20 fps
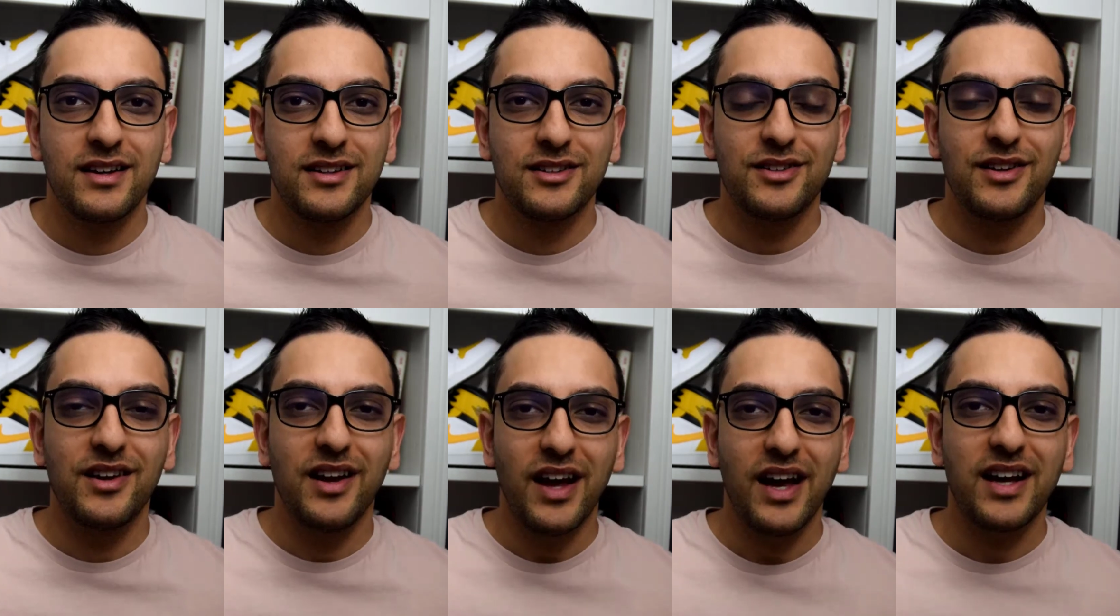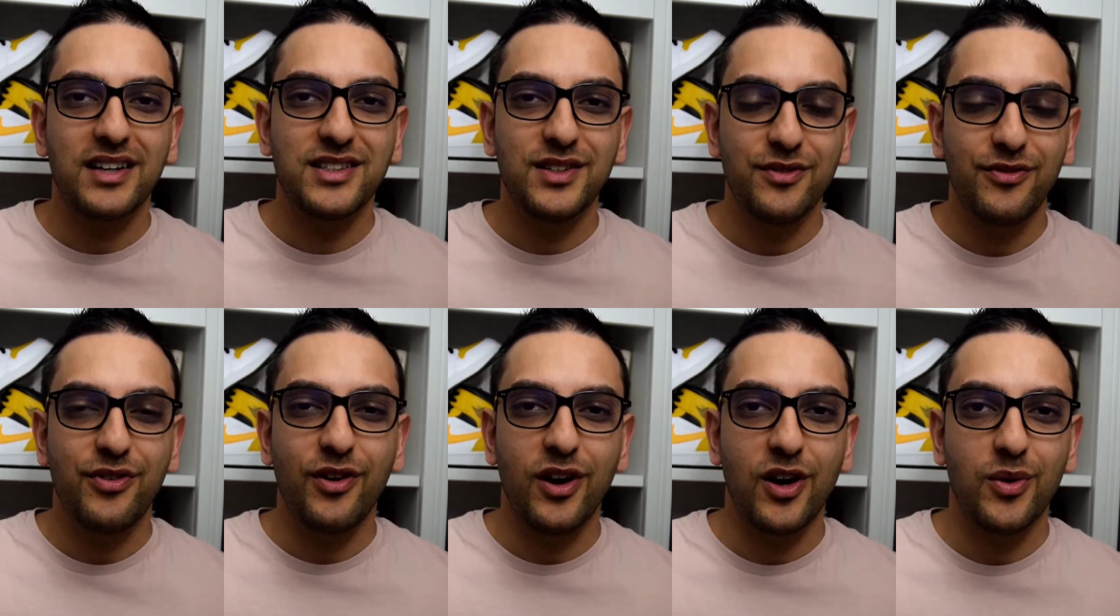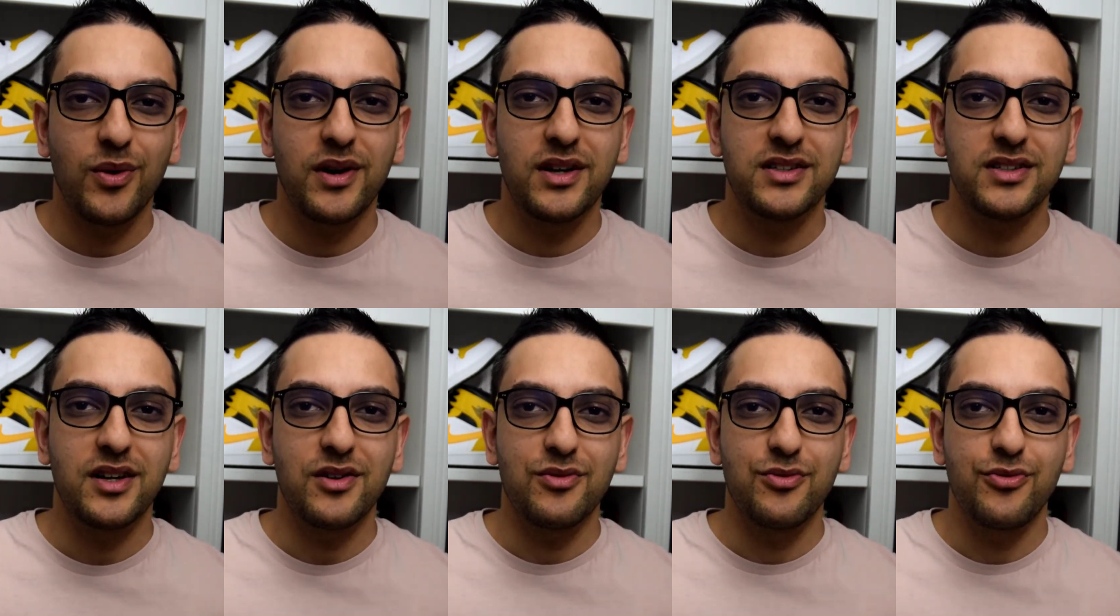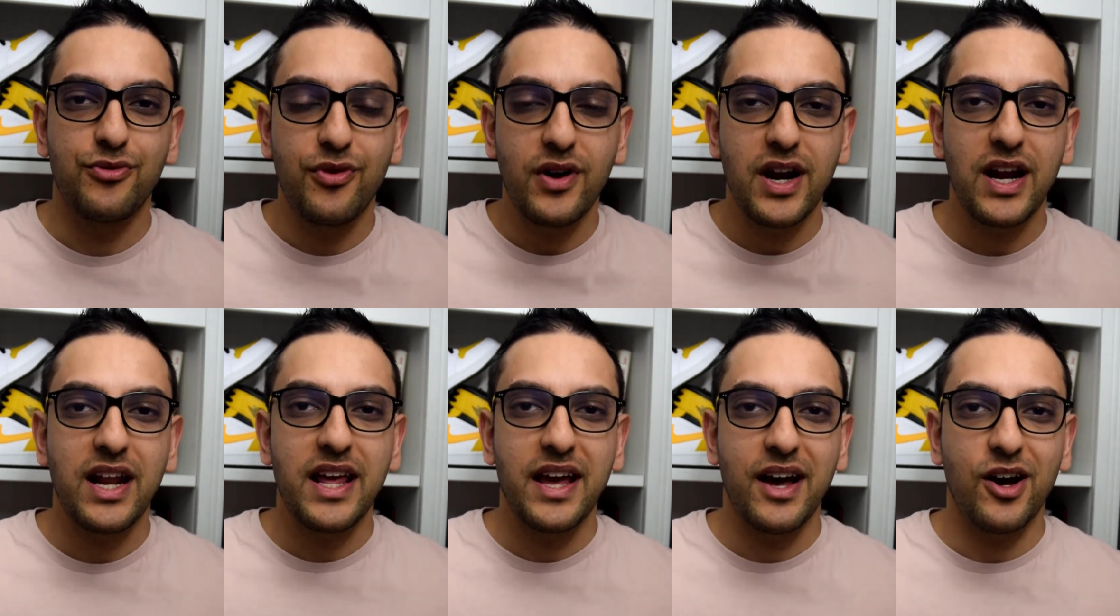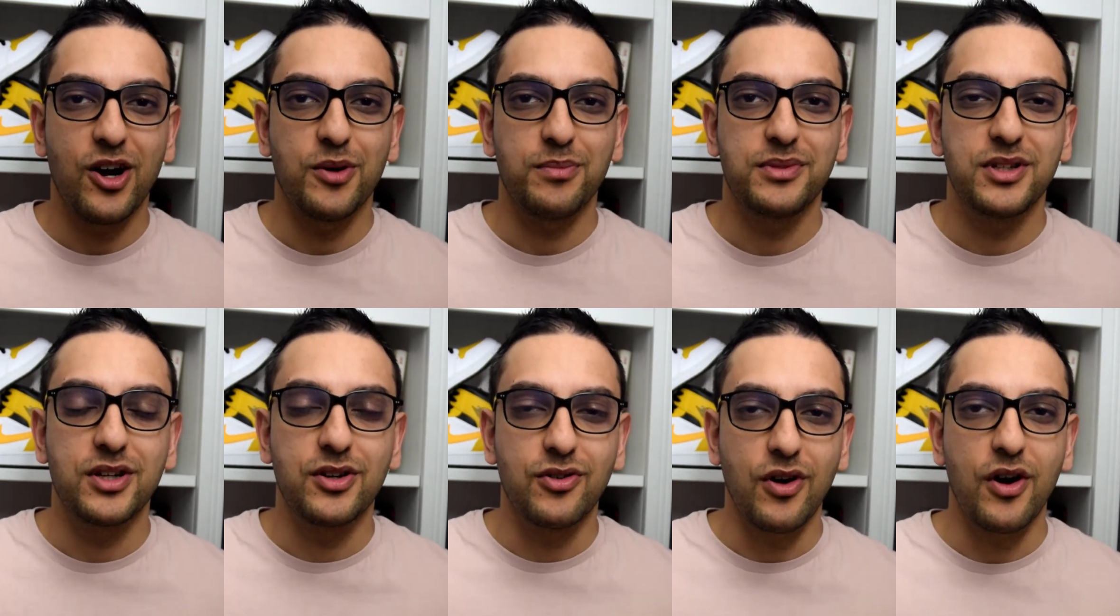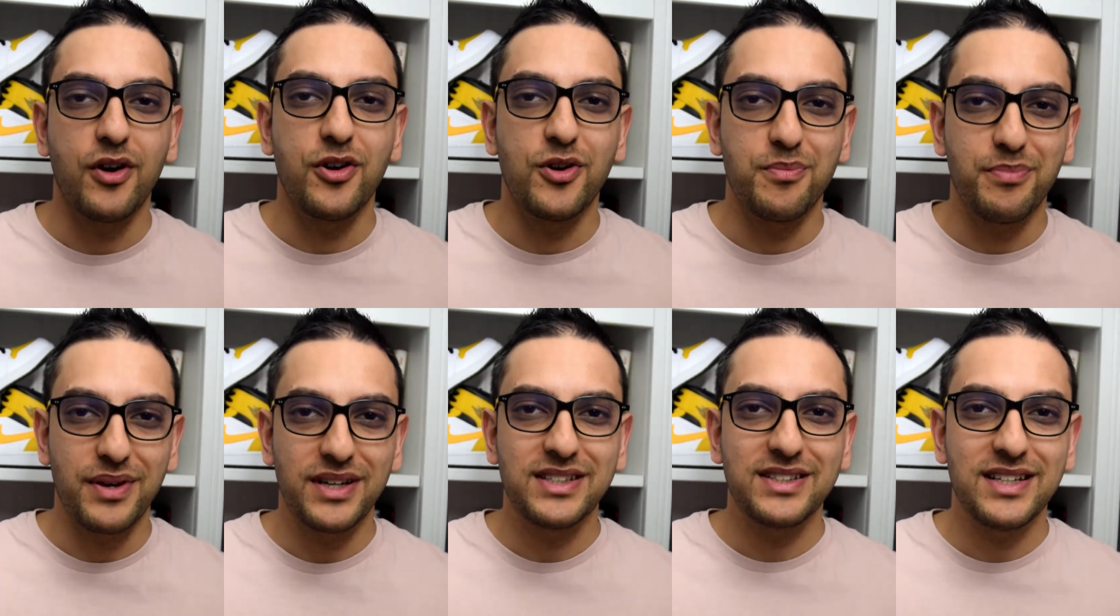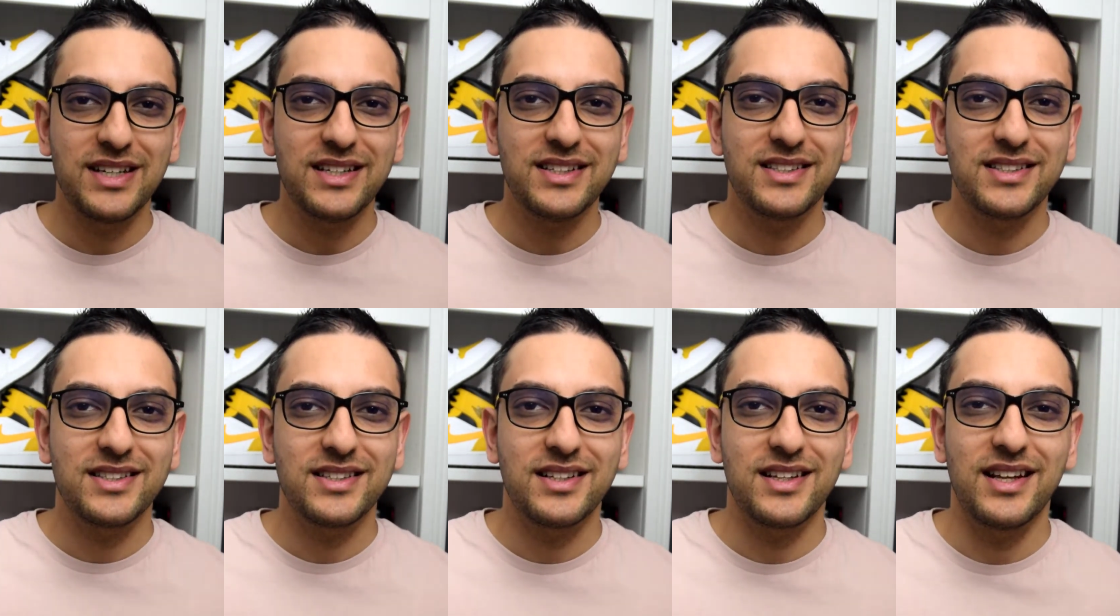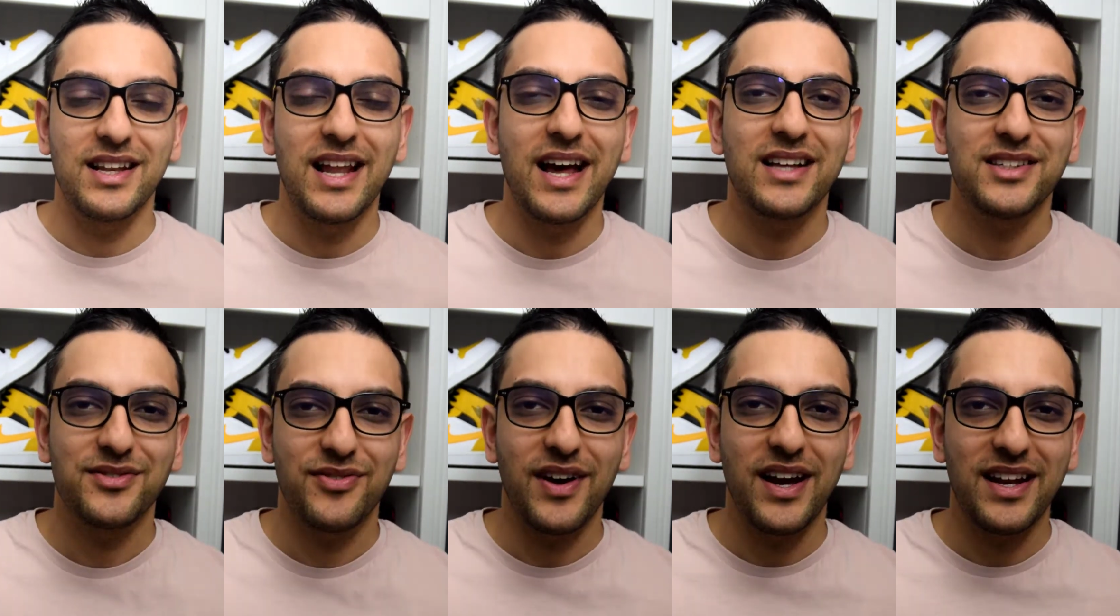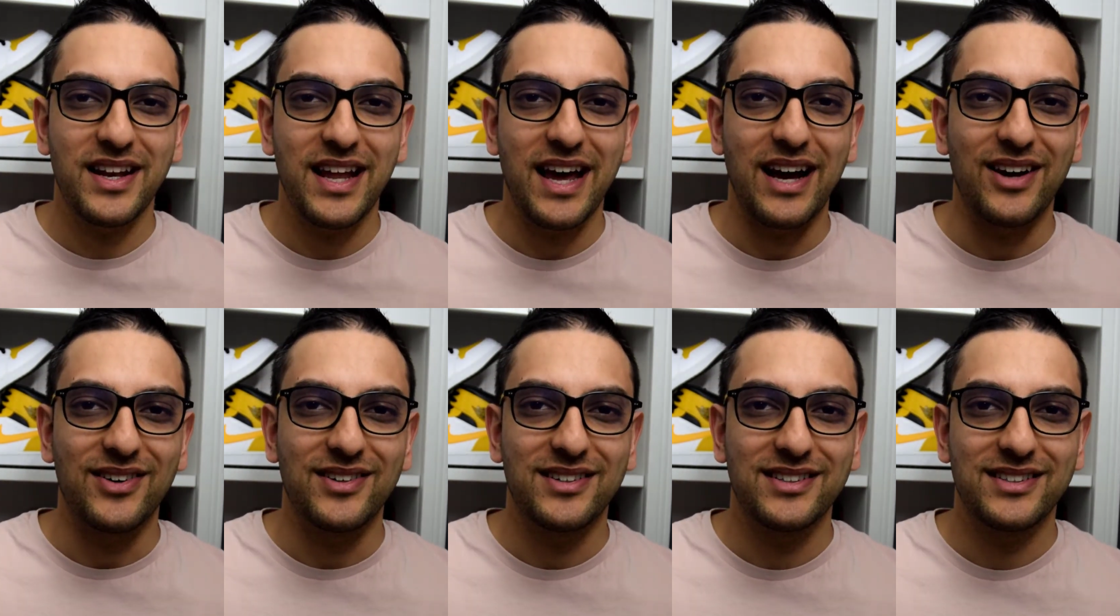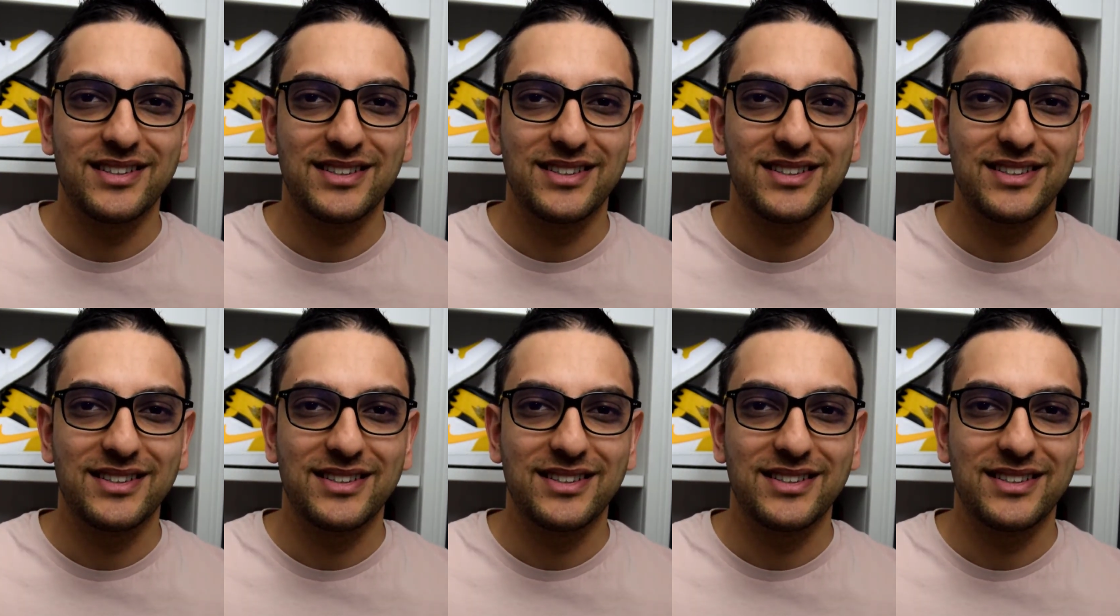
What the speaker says: Do likes and followers really help to grow your business? Let's find out.